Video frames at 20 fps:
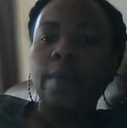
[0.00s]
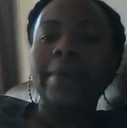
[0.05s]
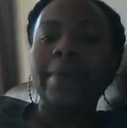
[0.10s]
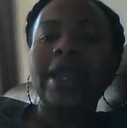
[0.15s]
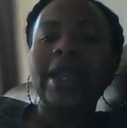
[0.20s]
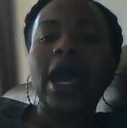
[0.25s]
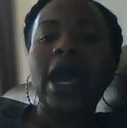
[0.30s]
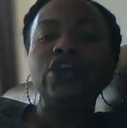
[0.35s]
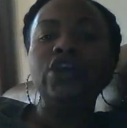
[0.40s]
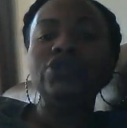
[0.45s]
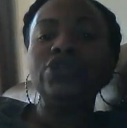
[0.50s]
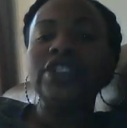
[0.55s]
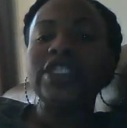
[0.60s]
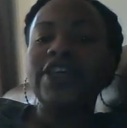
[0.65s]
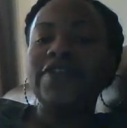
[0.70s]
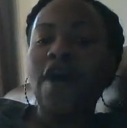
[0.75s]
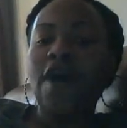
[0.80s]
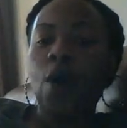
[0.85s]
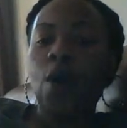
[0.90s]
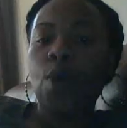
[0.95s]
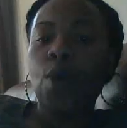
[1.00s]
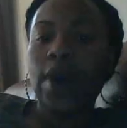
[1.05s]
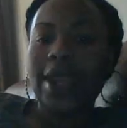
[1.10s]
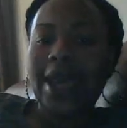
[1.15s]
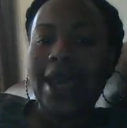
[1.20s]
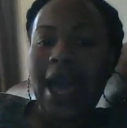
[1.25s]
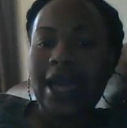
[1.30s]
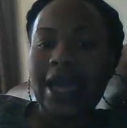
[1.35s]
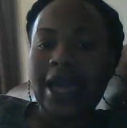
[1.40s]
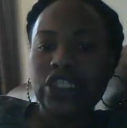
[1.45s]
But I used to, if I
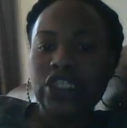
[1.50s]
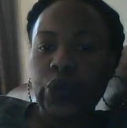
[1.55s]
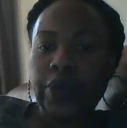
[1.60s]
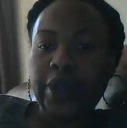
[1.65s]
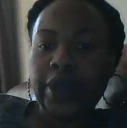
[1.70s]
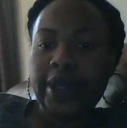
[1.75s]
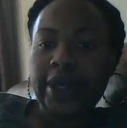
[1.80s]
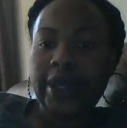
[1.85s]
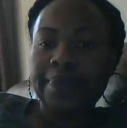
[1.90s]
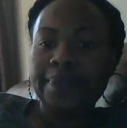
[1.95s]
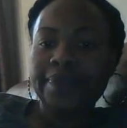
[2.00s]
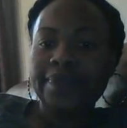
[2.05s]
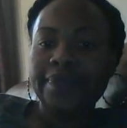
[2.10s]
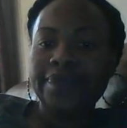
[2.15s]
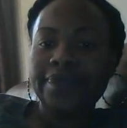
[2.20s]
wanted ice cream,